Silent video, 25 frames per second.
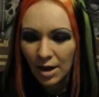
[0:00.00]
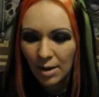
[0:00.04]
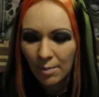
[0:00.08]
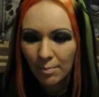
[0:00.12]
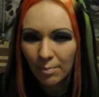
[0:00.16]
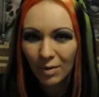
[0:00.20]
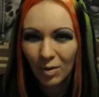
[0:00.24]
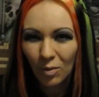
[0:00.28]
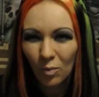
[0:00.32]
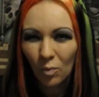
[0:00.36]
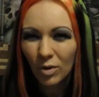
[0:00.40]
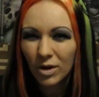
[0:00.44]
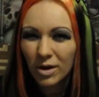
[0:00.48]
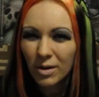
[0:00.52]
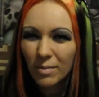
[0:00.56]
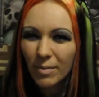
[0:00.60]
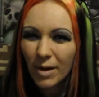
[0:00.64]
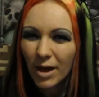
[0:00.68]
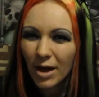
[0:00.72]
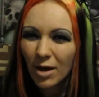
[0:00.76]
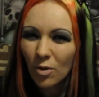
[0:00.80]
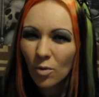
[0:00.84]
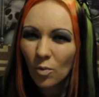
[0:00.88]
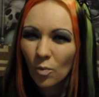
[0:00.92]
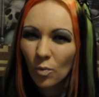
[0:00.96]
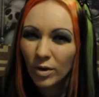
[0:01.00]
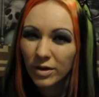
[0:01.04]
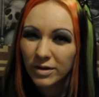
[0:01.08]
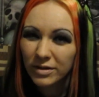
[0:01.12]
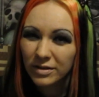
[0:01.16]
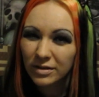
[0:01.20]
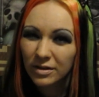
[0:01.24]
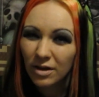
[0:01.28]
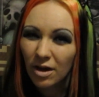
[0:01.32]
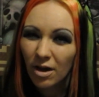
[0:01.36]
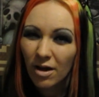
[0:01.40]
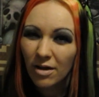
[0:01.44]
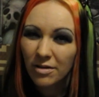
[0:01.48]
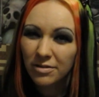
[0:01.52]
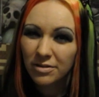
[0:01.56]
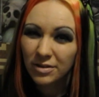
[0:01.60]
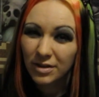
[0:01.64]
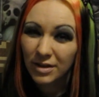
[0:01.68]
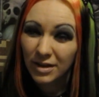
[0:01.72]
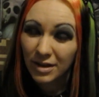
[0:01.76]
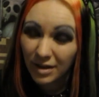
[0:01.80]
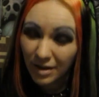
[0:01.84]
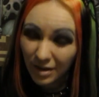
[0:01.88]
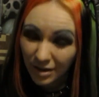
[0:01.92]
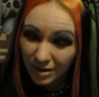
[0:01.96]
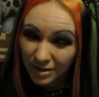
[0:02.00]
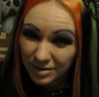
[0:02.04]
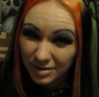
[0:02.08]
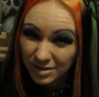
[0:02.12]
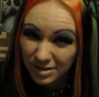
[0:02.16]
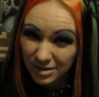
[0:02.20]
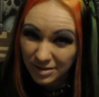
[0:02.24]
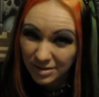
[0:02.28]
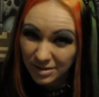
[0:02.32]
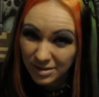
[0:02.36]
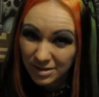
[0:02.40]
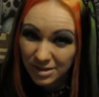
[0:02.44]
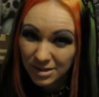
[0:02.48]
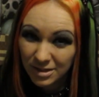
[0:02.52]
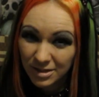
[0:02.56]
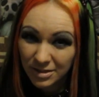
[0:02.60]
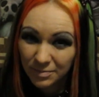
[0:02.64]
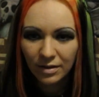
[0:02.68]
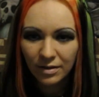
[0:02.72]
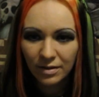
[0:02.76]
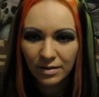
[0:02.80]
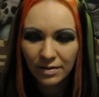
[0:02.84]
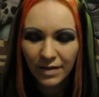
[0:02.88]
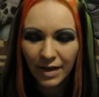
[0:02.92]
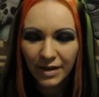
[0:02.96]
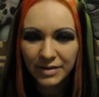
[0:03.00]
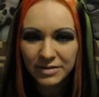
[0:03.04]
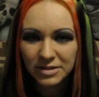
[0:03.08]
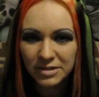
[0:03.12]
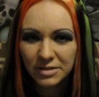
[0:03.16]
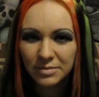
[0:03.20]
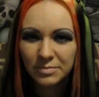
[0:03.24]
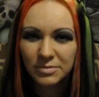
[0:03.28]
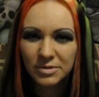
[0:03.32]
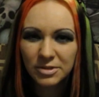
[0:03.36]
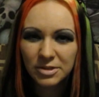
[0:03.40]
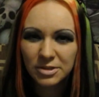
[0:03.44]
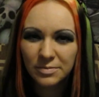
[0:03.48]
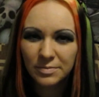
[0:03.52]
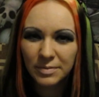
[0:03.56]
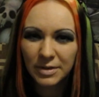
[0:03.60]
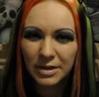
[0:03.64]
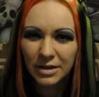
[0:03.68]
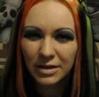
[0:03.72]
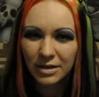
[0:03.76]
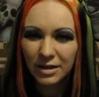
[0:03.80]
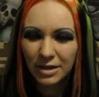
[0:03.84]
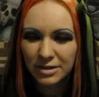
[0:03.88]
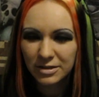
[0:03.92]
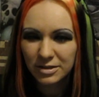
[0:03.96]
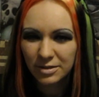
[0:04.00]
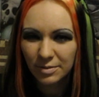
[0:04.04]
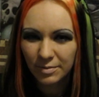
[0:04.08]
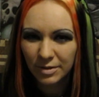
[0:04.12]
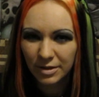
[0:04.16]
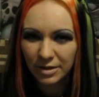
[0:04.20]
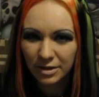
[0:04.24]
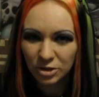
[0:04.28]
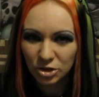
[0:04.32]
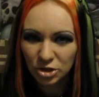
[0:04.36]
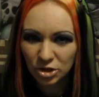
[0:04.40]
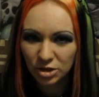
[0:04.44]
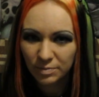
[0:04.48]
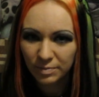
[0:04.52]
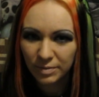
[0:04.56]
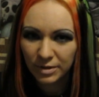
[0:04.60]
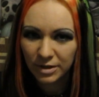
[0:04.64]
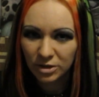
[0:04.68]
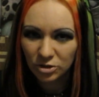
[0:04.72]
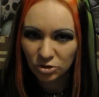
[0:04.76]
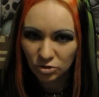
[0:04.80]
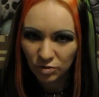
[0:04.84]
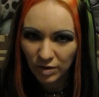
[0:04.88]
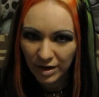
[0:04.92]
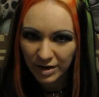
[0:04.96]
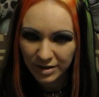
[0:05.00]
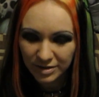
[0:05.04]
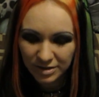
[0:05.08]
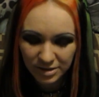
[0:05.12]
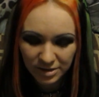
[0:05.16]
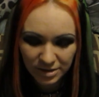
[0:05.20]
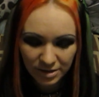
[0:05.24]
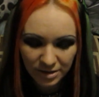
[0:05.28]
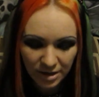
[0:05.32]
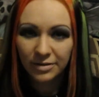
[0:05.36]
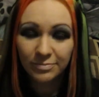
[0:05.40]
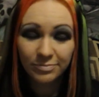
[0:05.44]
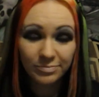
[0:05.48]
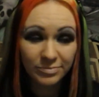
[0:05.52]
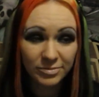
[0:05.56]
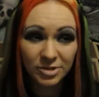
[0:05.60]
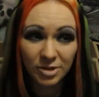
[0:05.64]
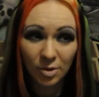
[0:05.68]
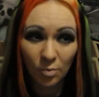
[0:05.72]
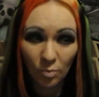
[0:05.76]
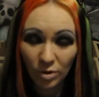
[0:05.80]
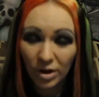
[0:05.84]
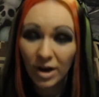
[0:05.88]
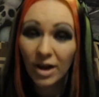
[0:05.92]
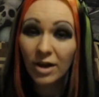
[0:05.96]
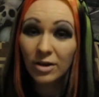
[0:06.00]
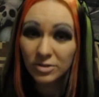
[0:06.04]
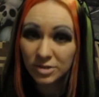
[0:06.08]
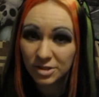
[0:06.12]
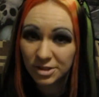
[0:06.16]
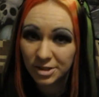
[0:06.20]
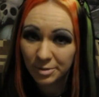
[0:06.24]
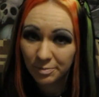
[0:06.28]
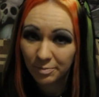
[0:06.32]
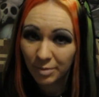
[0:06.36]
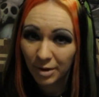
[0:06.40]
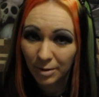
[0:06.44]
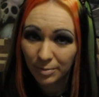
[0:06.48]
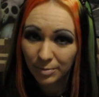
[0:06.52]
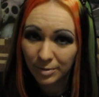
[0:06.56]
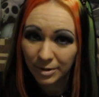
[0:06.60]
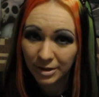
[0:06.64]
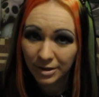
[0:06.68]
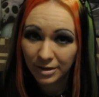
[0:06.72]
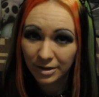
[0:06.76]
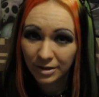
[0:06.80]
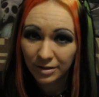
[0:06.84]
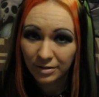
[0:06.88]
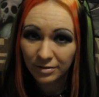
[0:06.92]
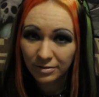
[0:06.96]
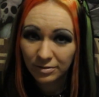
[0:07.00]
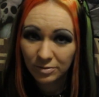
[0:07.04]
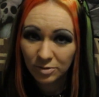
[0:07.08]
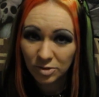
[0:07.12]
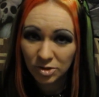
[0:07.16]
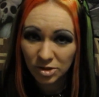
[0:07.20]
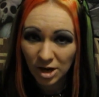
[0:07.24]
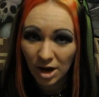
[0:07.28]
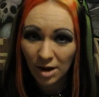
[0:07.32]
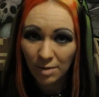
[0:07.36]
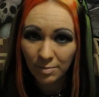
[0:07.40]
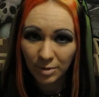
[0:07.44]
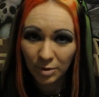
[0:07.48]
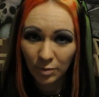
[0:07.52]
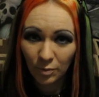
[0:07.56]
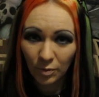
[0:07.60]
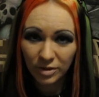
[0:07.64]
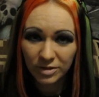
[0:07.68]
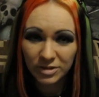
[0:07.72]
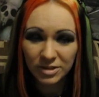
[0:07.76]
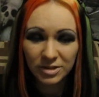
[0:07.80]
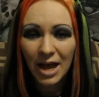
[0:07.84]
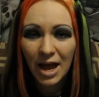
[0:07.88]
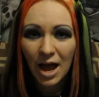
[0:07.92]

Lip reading: But what about what goth isn't? That seems to me like something that should be addressed. Someone else in public stopped me once.